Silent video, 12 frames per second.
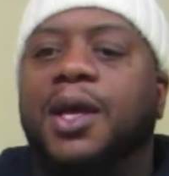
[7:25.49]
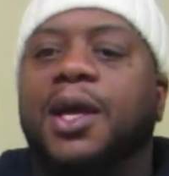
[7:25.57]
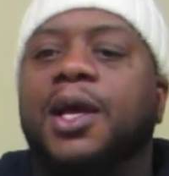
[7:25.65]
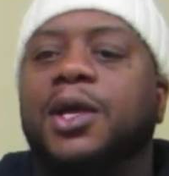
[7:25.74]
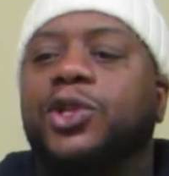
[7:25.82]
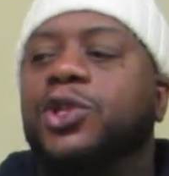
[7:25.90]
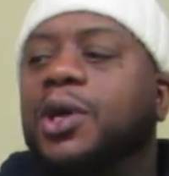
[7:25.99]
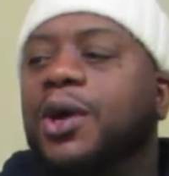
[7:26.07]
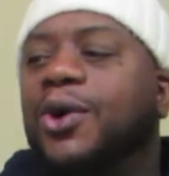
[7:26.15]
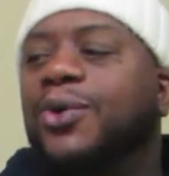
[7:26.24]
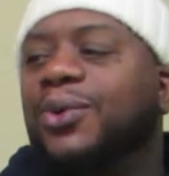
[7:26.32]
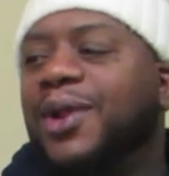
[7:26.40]
The
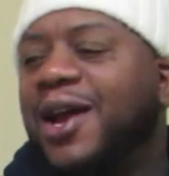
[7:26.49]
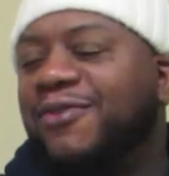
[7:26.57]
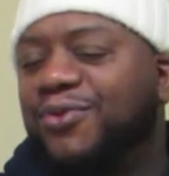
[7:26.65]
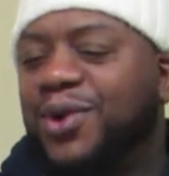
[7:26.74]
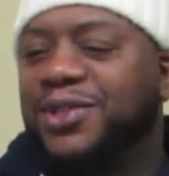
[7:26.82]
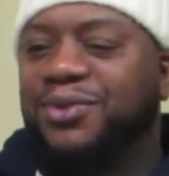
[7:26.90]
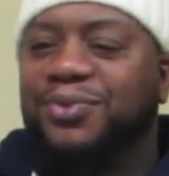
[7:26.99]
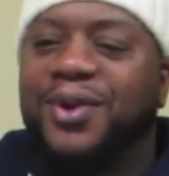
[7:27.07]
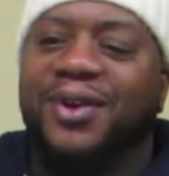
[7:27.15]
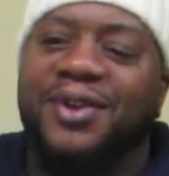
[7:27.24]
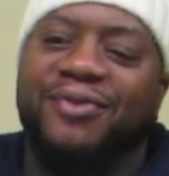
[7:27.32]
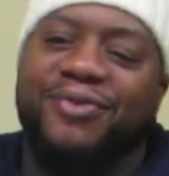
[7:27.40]
old life wasn't
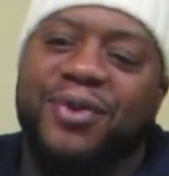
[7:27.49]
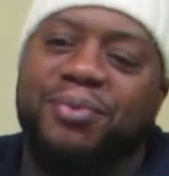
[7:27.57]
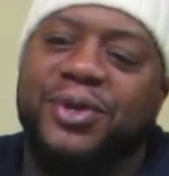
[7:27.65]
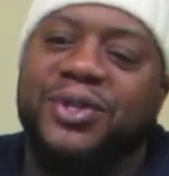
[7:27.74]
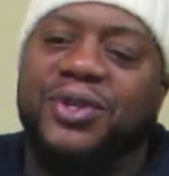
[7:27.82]
working for me,